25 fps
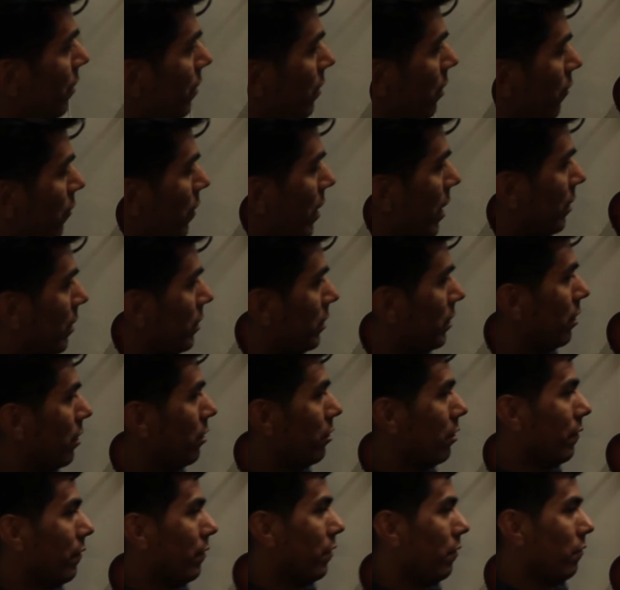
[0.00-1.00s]
in the grand
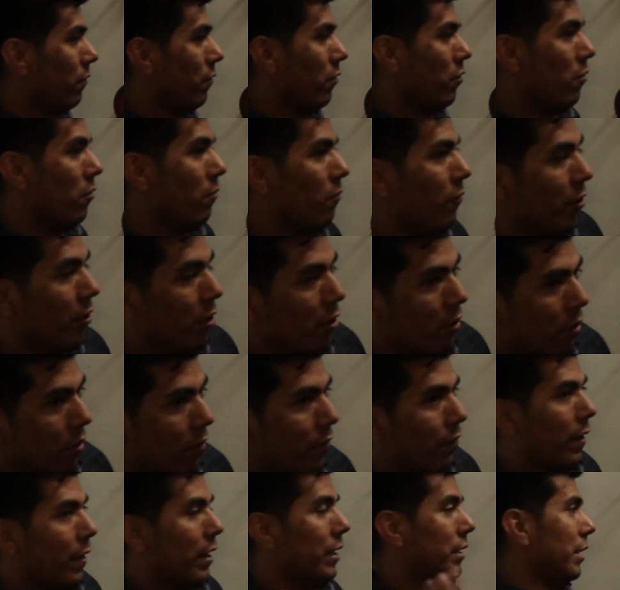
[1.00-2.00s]
center of the room, when you're
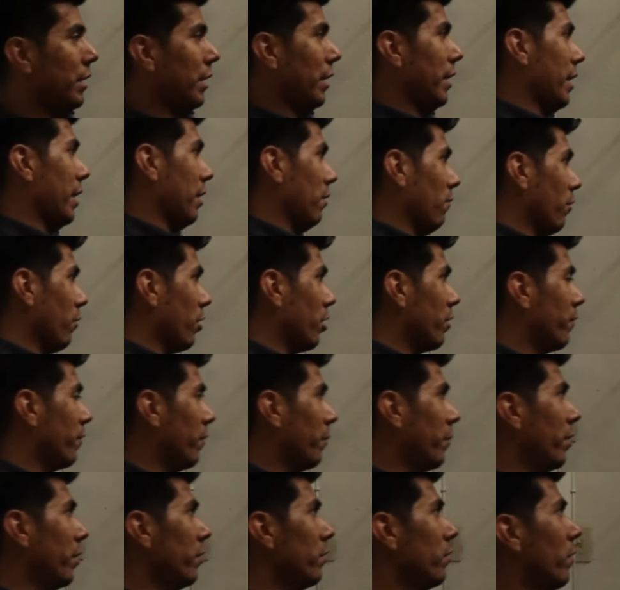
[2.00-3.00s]
facing inward
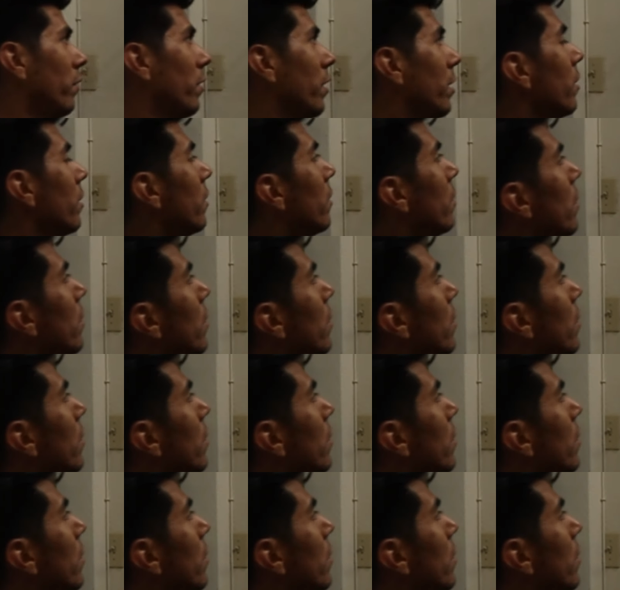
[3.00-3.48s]
from the door,